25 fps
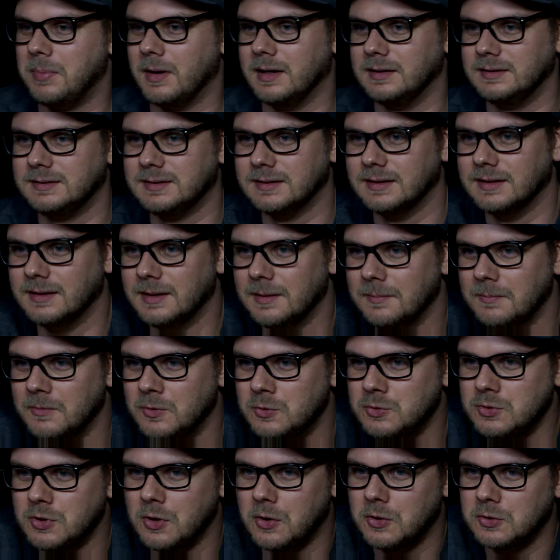but
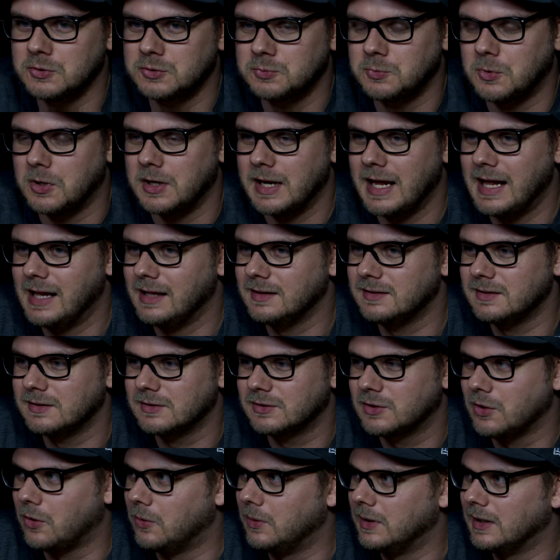who knows what else
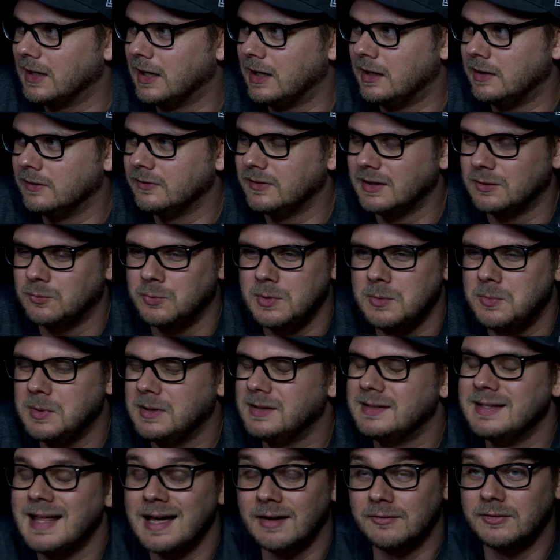is going on that we
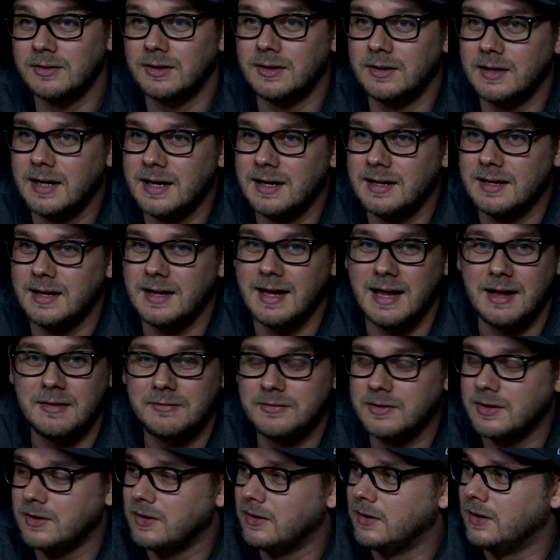will never
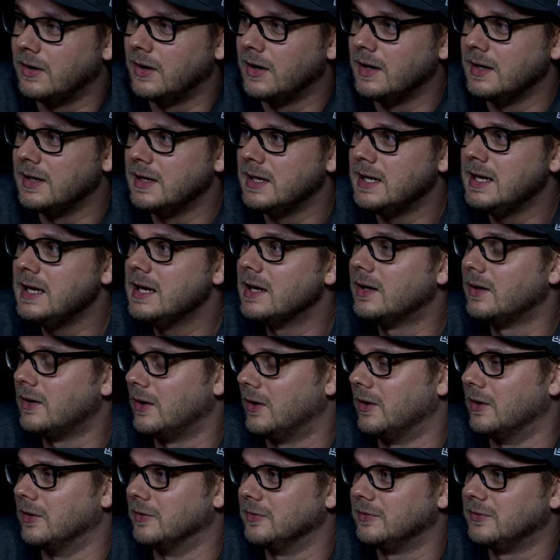ever hear
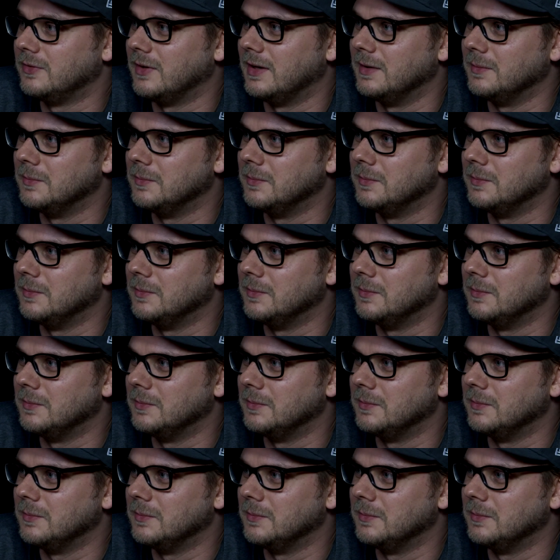of.